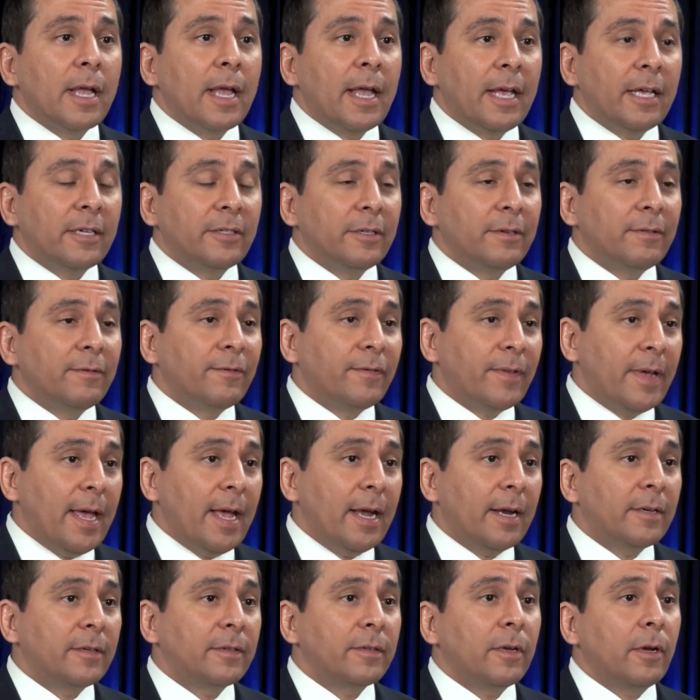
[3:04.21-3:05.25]
has in
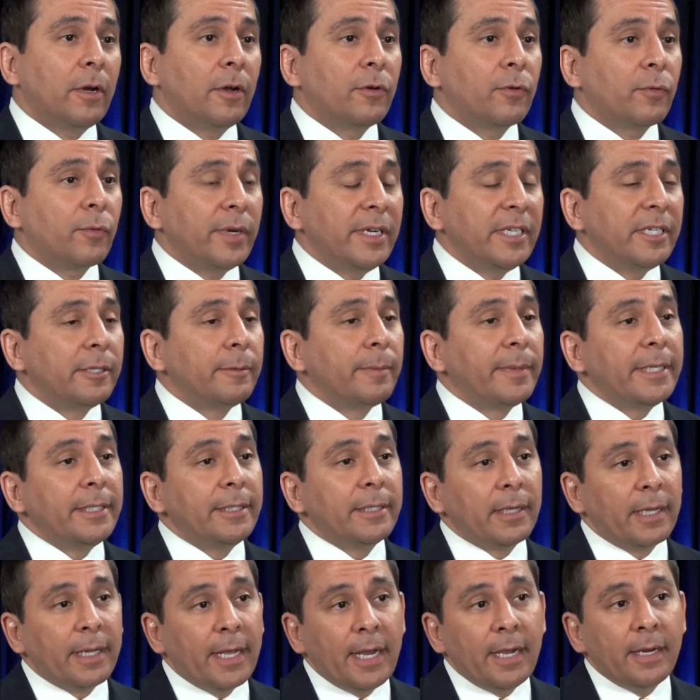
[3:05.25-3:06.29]
fact unreasonably
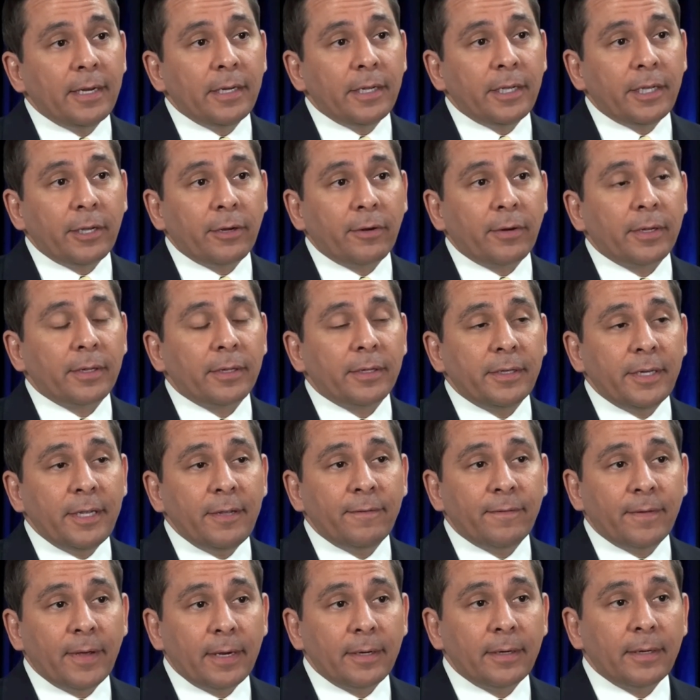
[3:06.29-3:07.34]
delayed in curing the
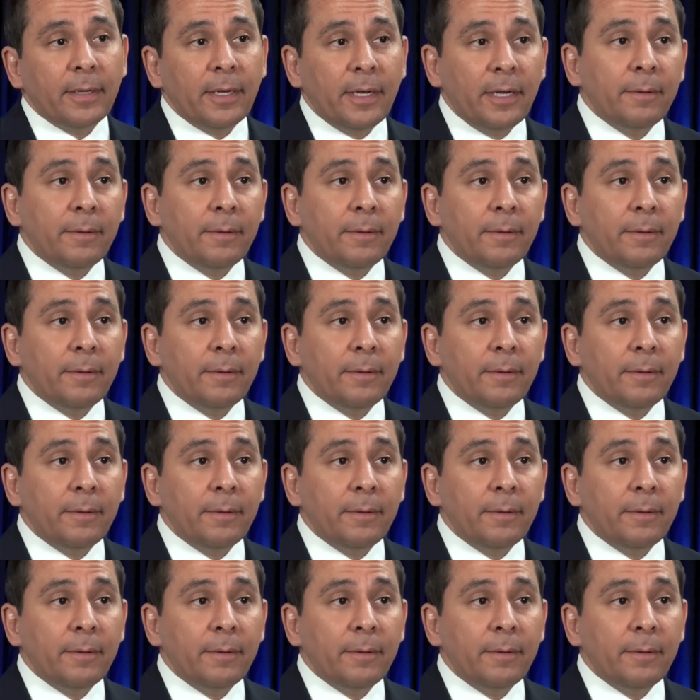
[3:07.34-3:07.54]
defect,